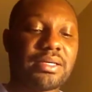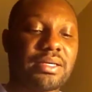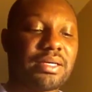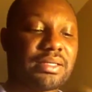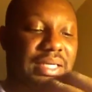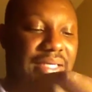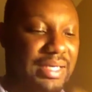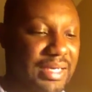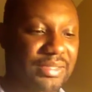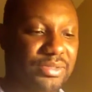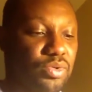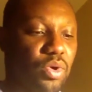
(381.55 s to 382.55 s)
The
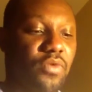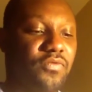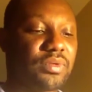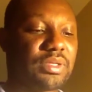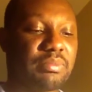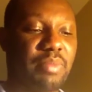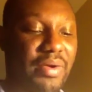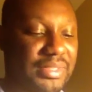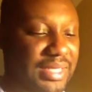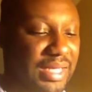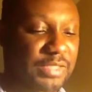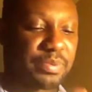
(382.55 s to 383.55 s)
curse of
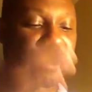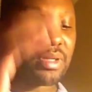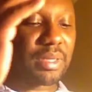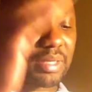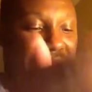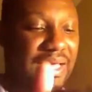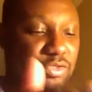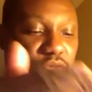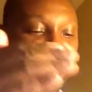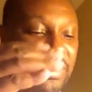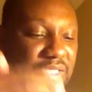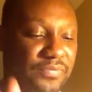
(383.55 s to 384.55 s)
marital spell, the curse
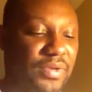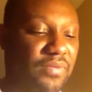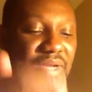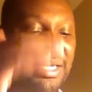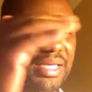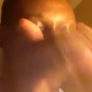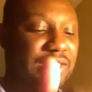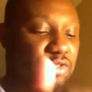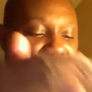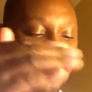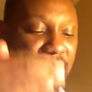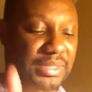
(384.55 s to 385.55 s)
of disfavor, the curse
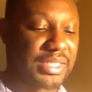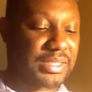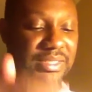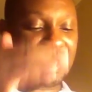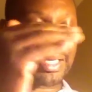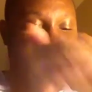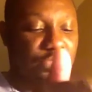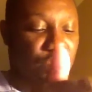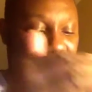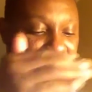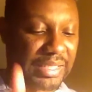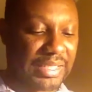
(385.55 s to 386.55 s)
of limitation, the curse of
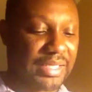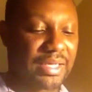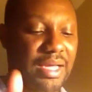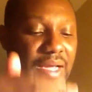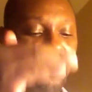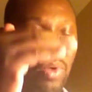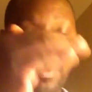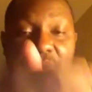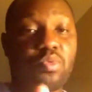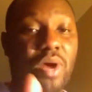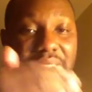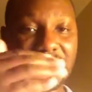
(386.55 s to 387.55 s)
delay, why
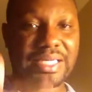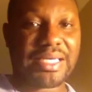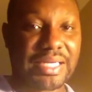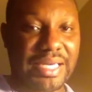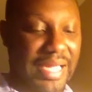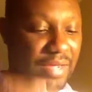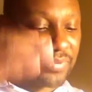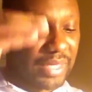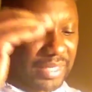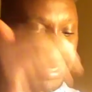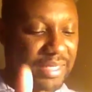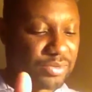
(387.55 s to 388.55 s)
people are delayed in life, the
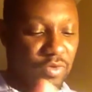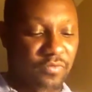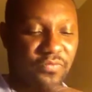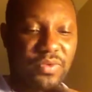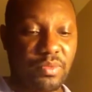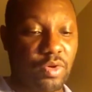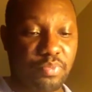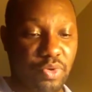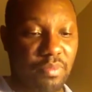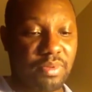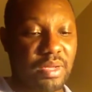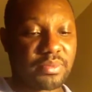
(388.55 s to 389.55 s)
curse of female
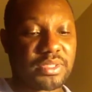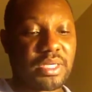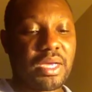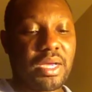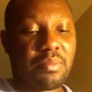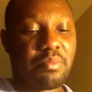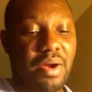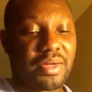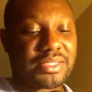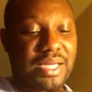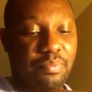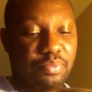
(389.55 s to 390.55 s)
problems,
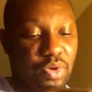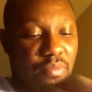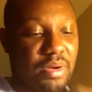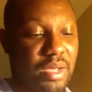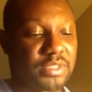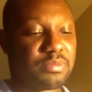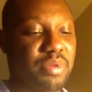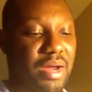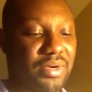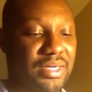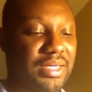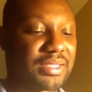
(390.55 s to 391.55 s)
marital problems,
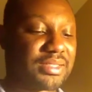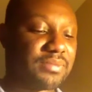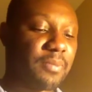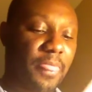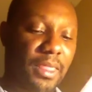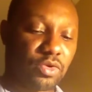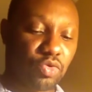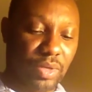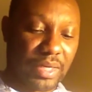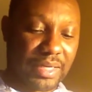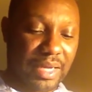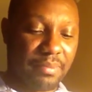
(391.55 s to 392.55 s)
barrenness. You will
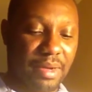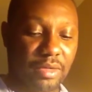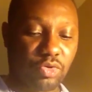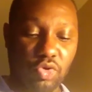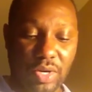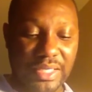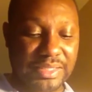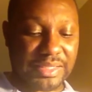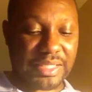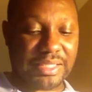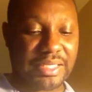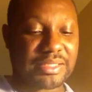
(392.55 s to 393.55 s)
learn about chronic
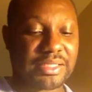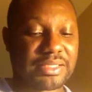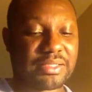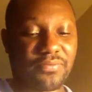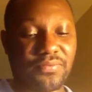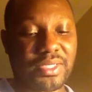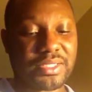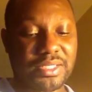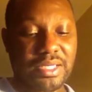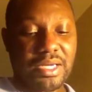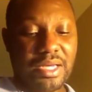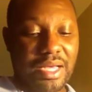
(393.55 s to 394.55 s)
sicknesses, defeat,
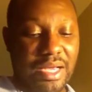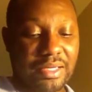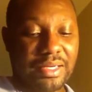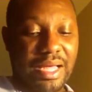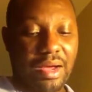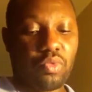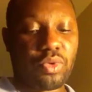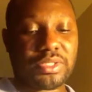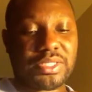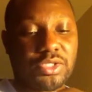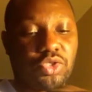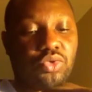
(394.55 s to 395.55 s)
and now we
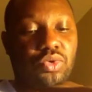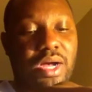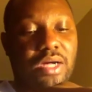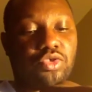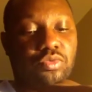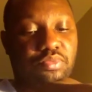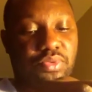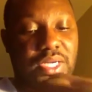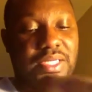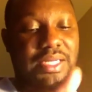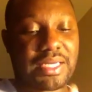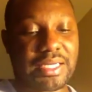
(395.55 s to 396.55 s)
teach you how to
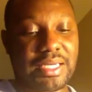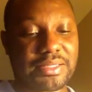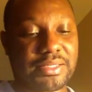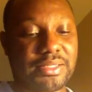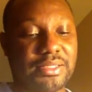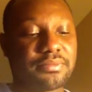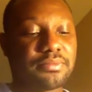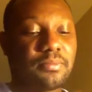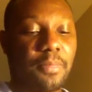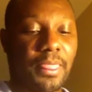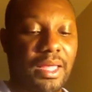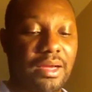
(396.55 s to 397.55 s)
break the curses.
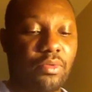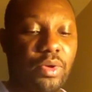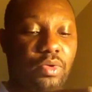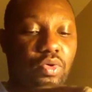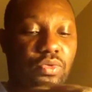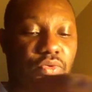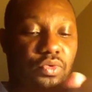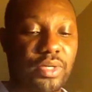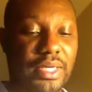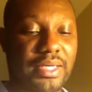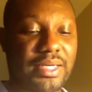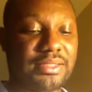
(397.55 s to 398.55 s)
Uh, we go through the
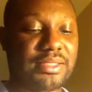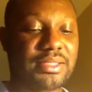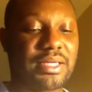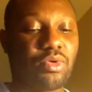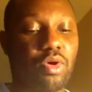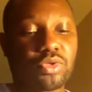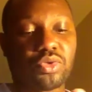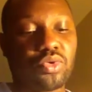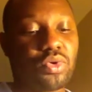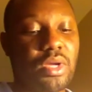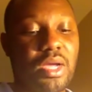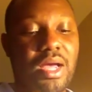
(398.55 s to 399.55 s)
cases and also
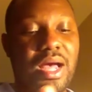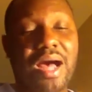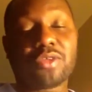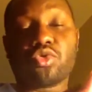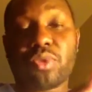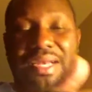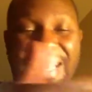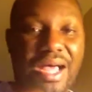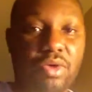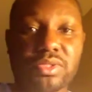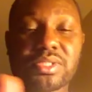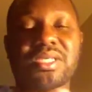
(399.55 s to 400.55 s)
how to
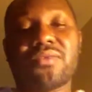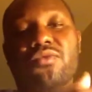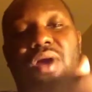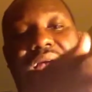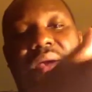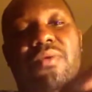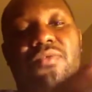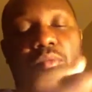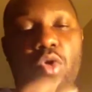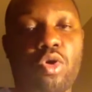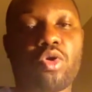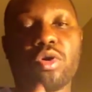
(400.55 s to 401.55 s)
renounce if you are coming from
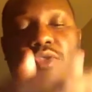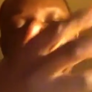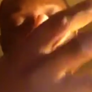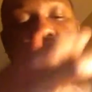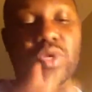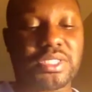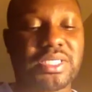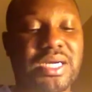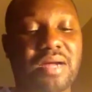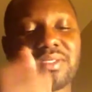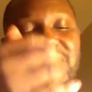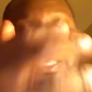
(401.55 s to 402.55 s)
occult into
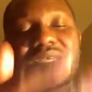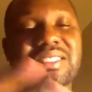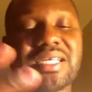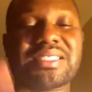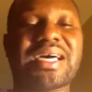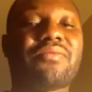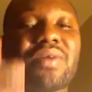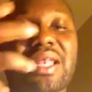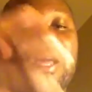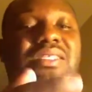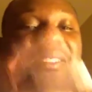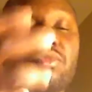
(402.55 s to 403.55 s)
witchcraft, things that have
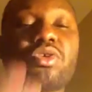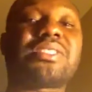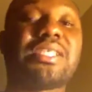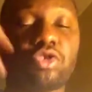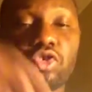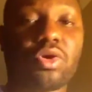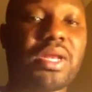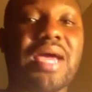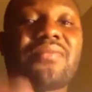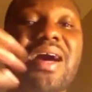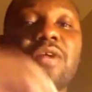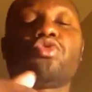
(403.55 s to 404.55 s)
allowed demons into your
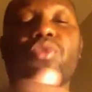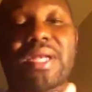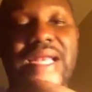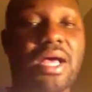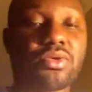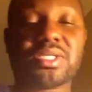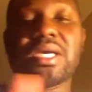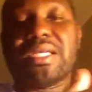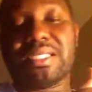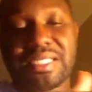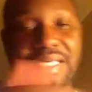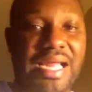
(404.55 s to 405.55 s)
life, how to renounce,
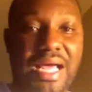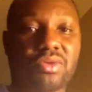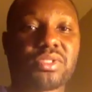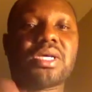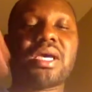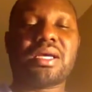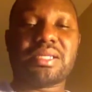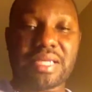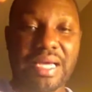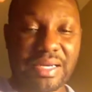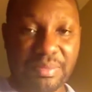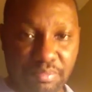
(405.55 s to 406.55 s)
denounce,
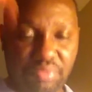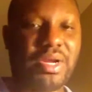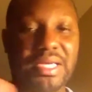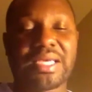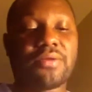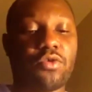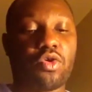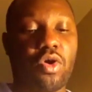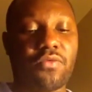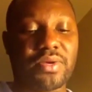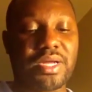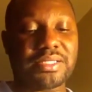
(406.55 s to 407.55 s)
and break evil
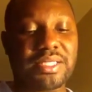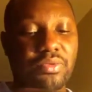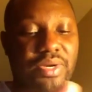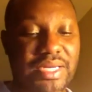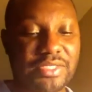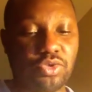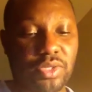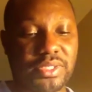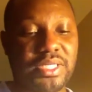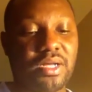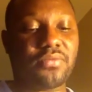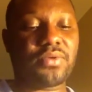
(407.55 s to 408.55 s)
covenant and release
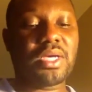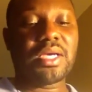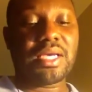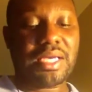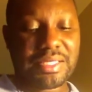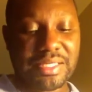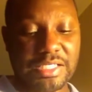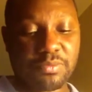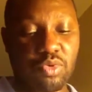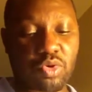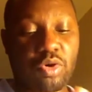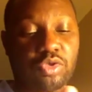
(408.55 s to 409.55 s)
yourself. In this
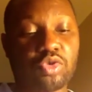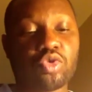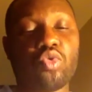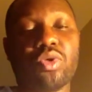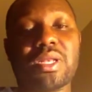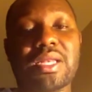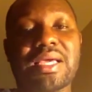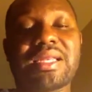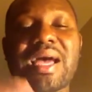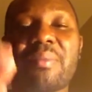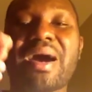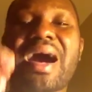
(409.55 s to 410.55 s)
book, also, you will learn
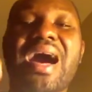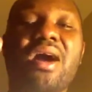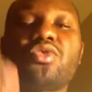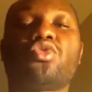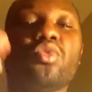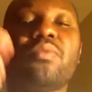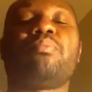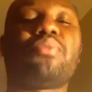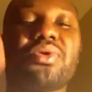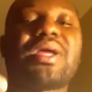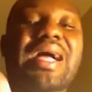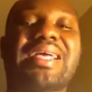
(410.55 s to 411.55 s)
about how to
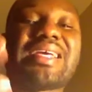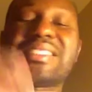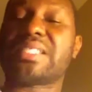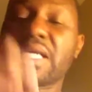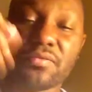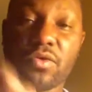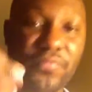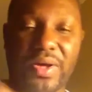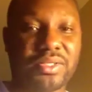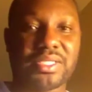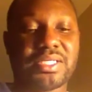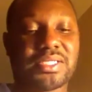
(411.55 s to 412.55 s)
pray against evil
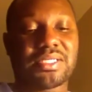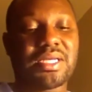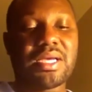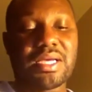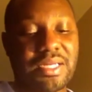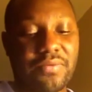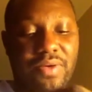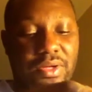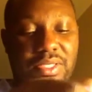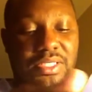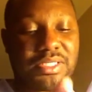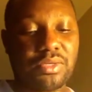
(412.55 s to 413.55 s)
foundation, the
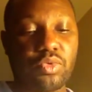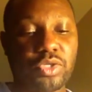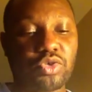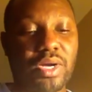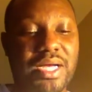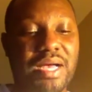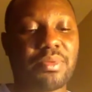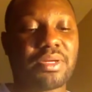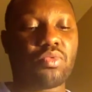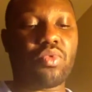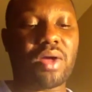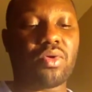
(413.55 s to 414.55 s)
foundation which you are coming.
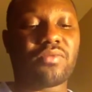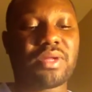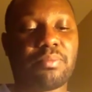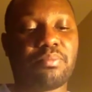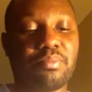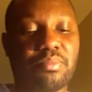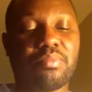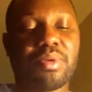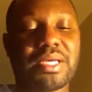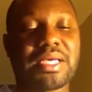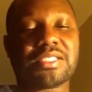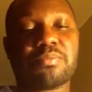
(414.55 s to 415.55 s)
One of the
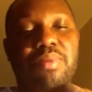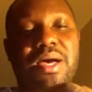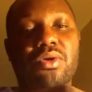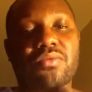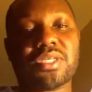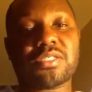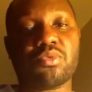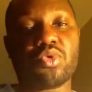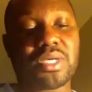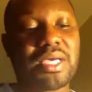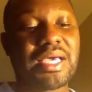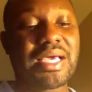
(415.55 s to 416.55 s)
biggest part of this book
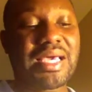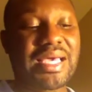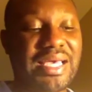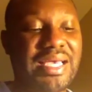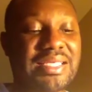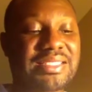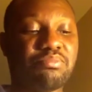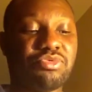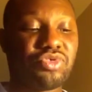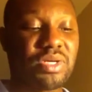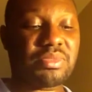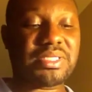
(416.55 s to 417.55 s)
is
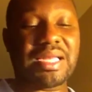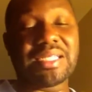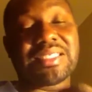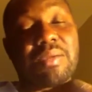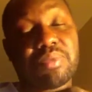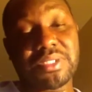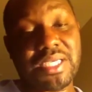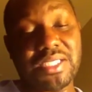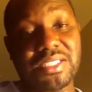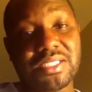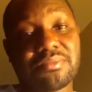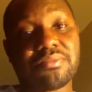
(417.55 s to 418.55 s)
dreams and
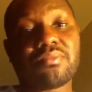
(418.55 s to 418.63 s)
interpretation.